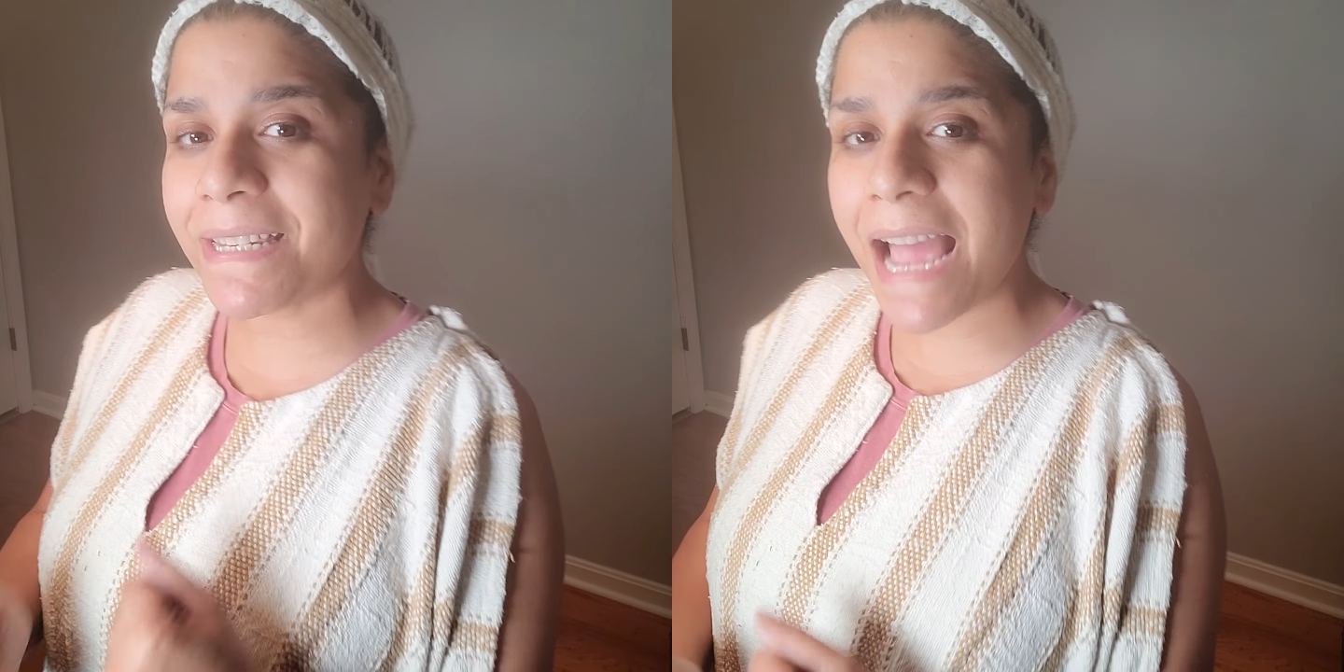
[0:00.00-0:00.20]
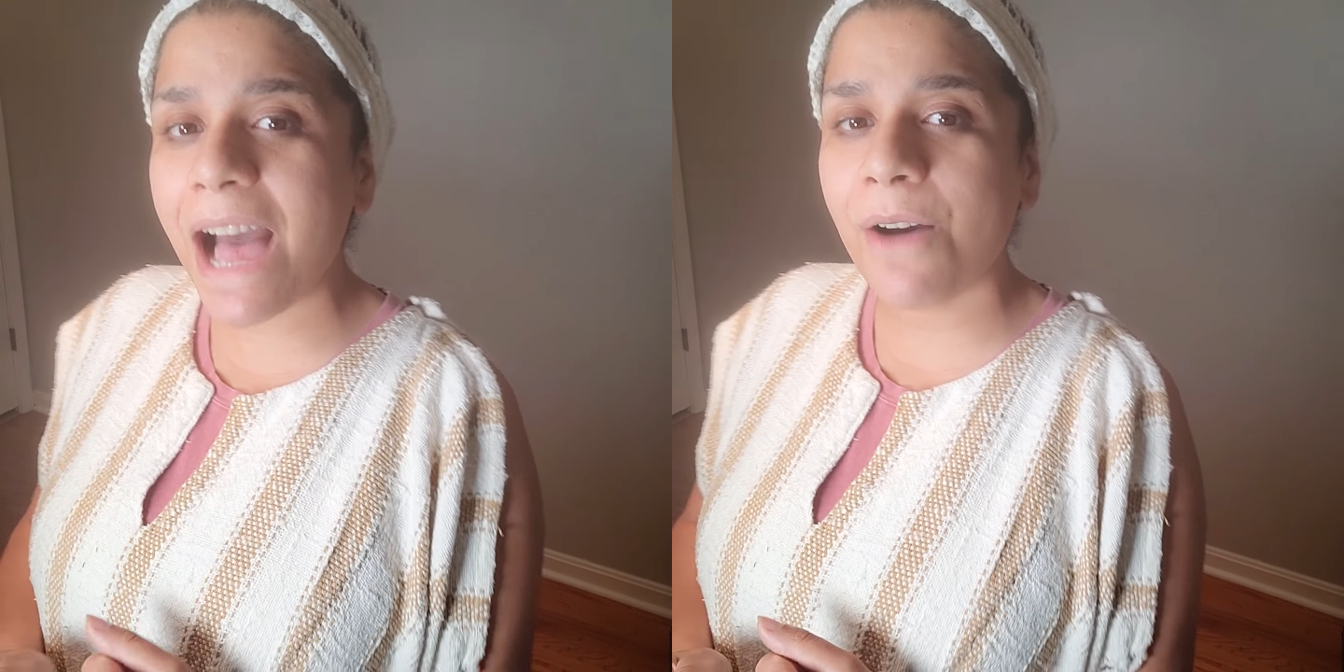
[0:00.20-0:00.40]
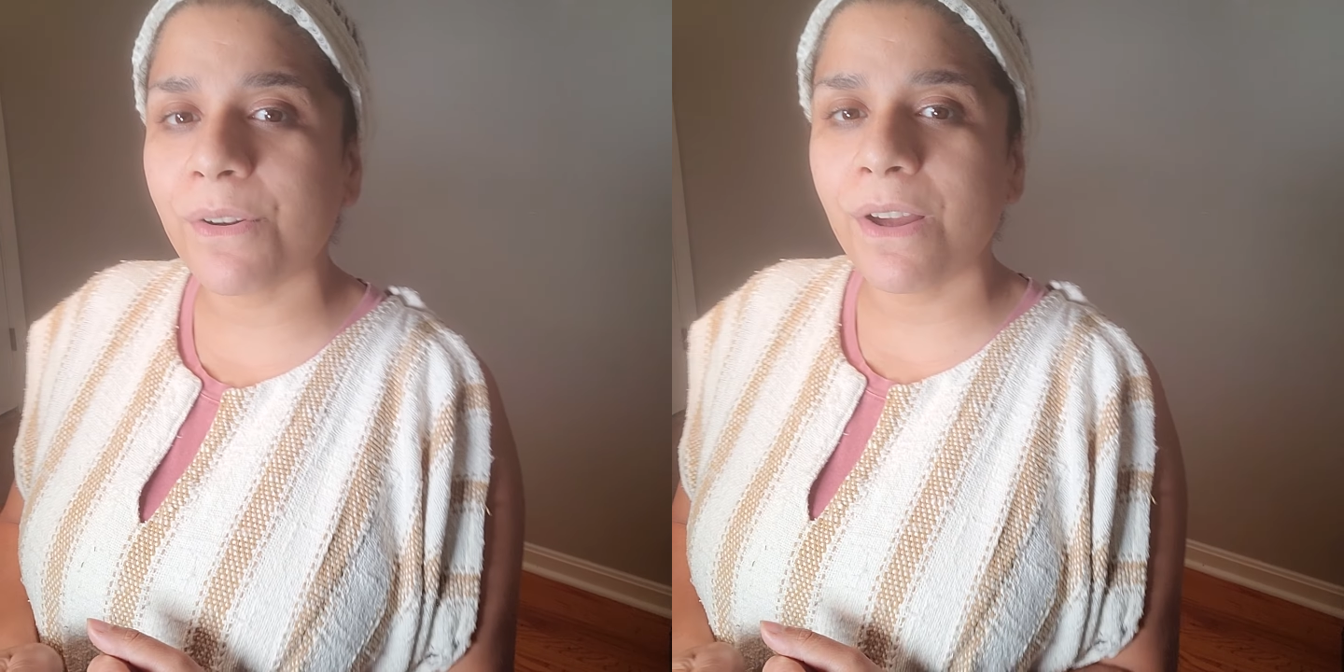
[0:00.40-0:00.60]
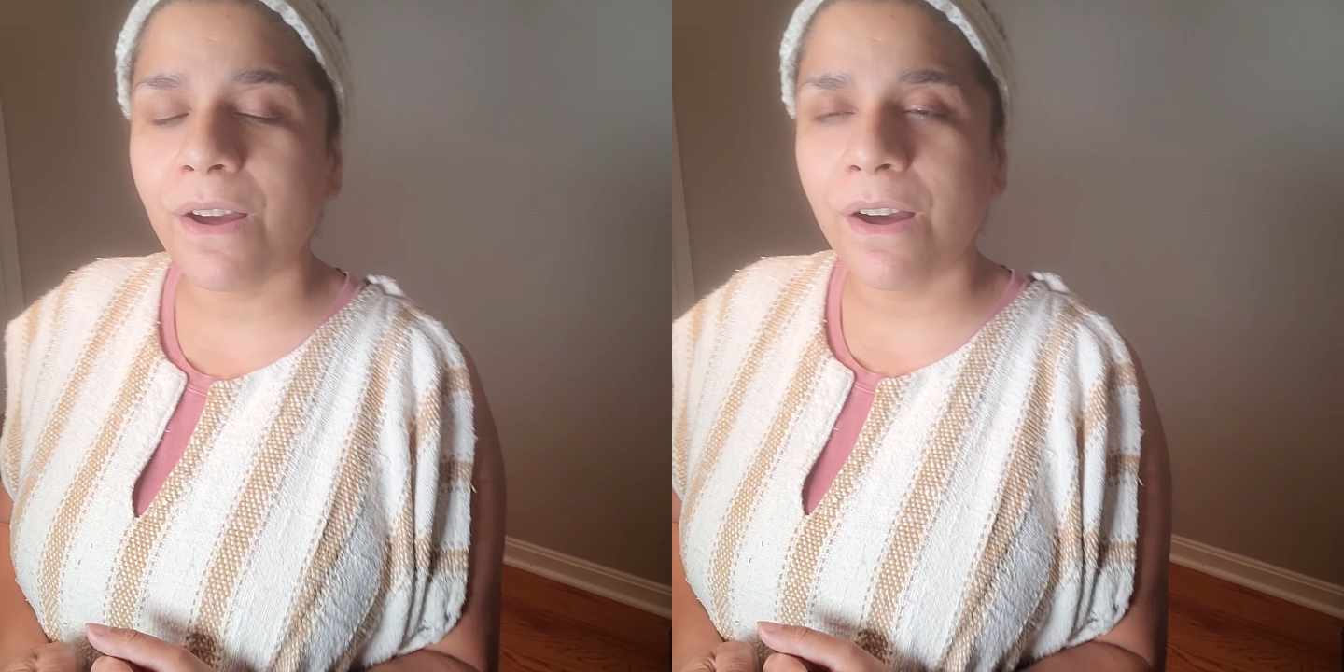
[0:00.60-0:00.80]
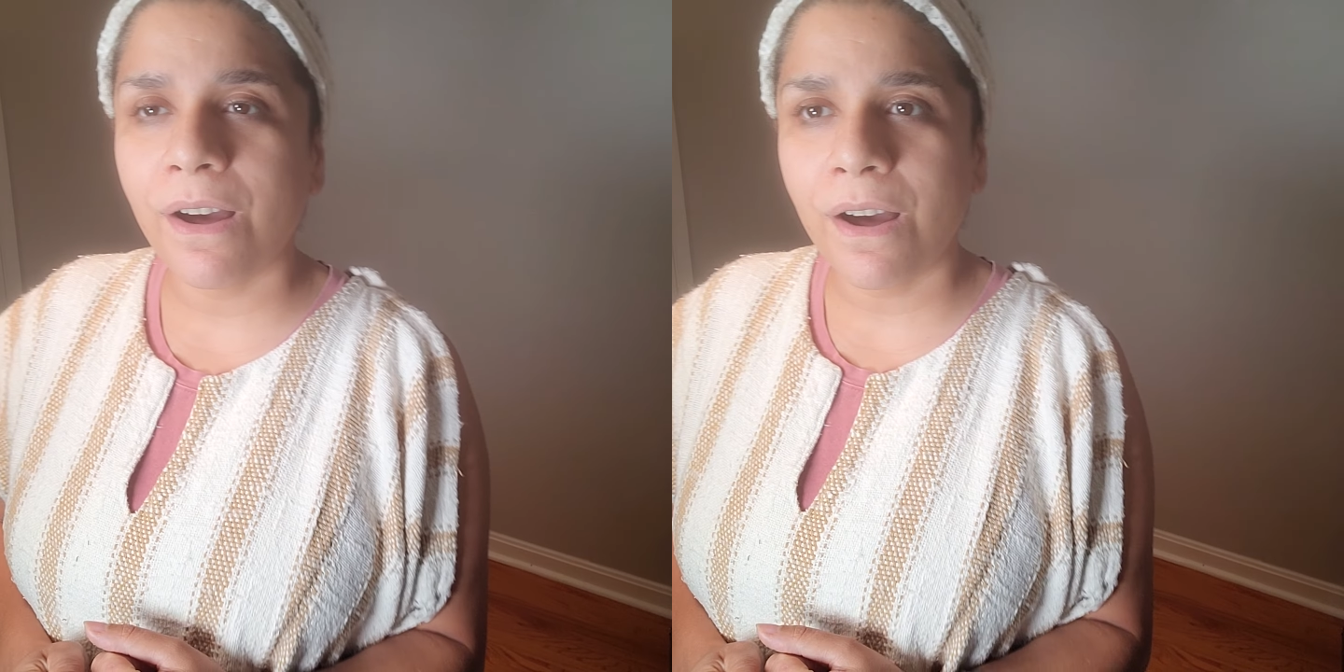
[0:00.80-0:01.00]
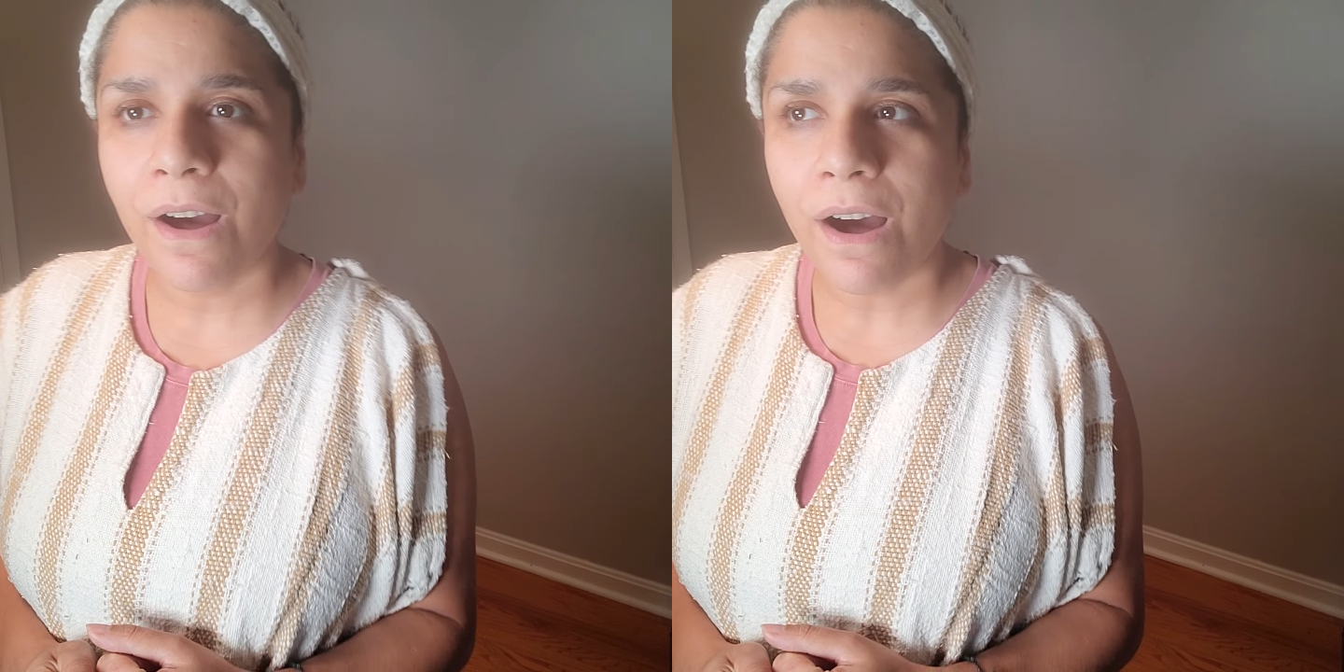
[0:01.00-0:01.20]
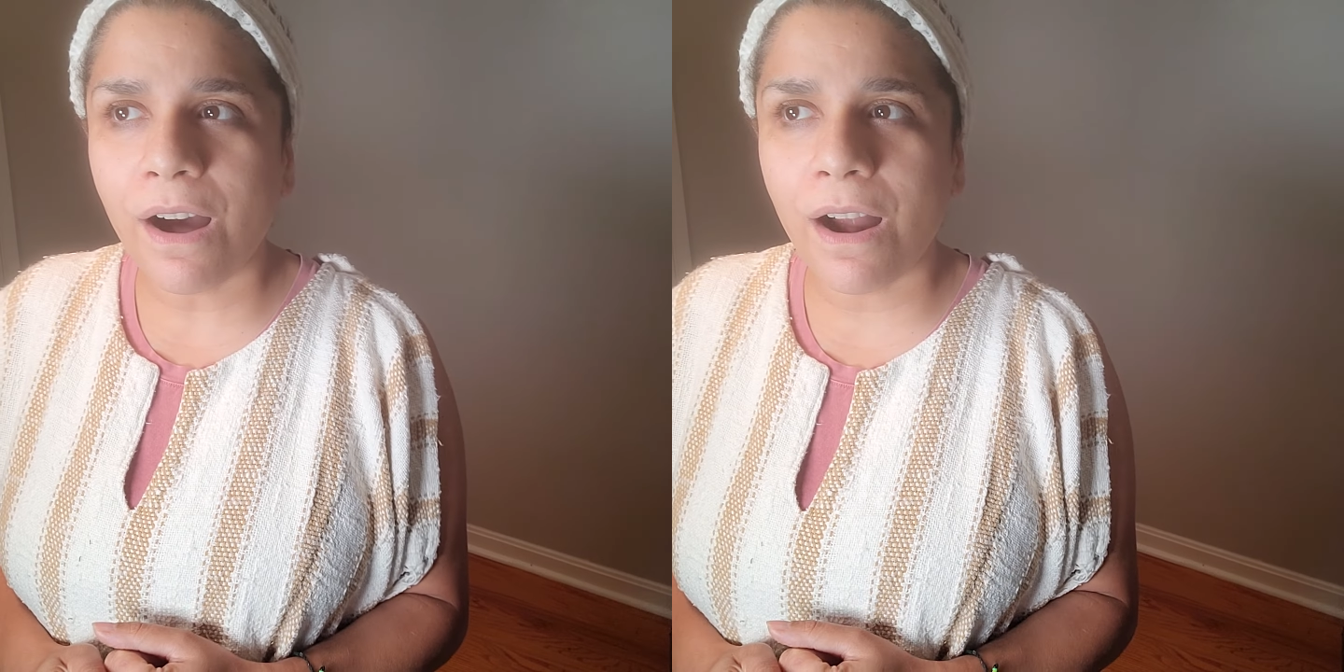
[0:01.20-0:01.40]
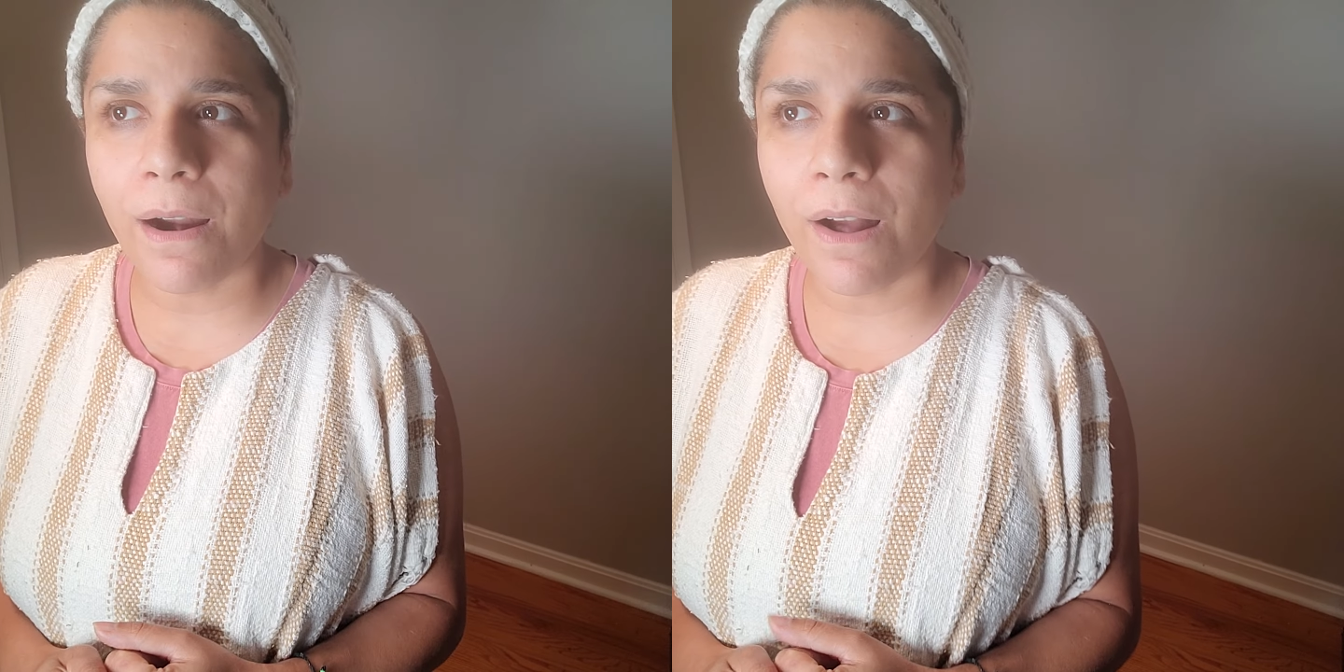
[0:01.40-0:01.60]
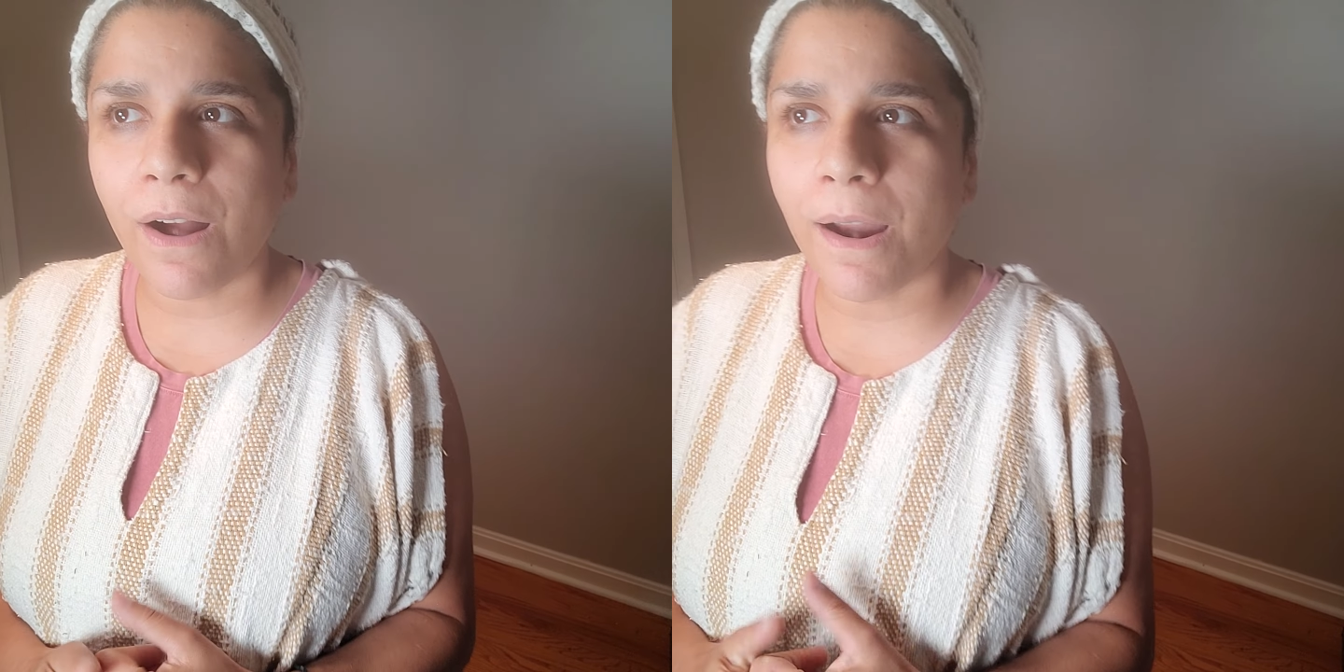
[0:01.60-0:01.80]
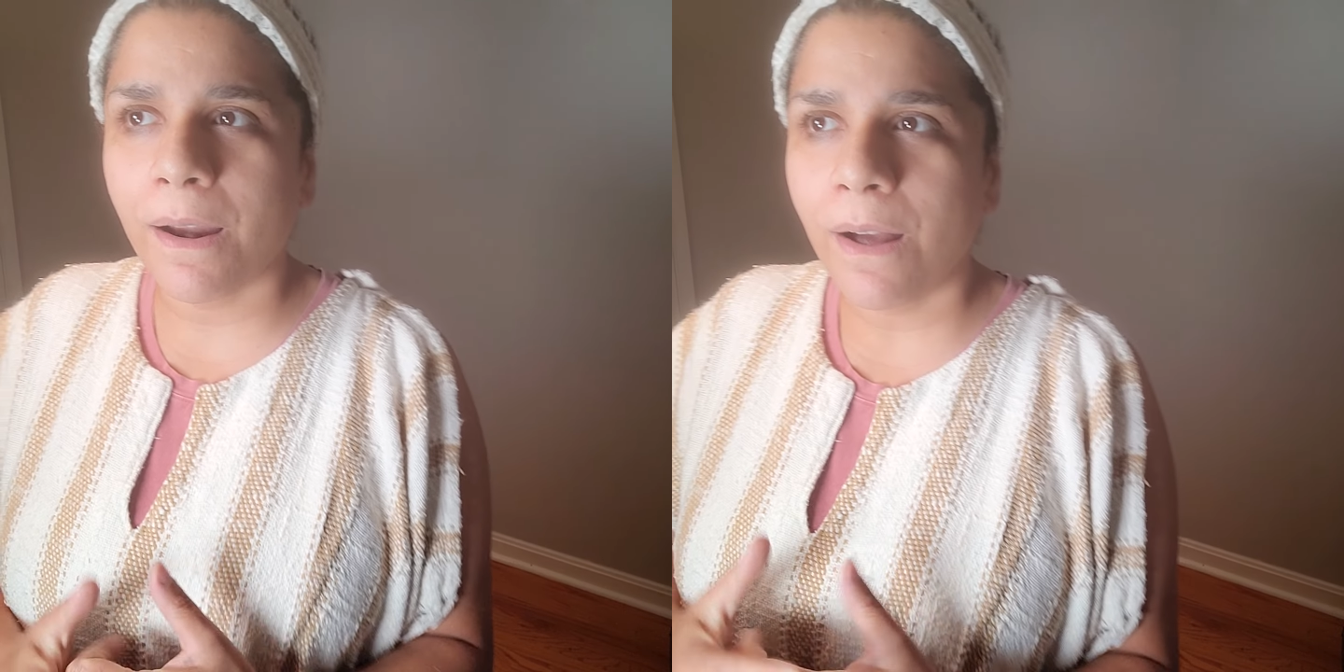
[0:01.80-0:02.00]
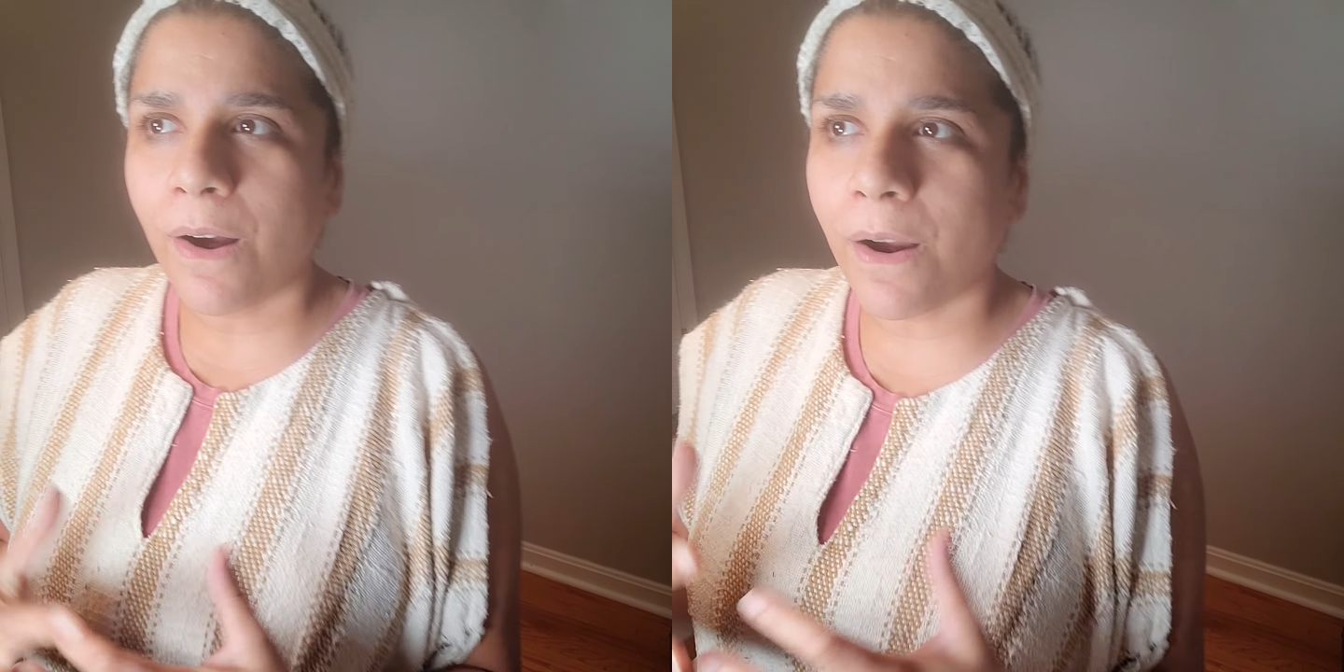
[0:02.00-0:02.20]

down our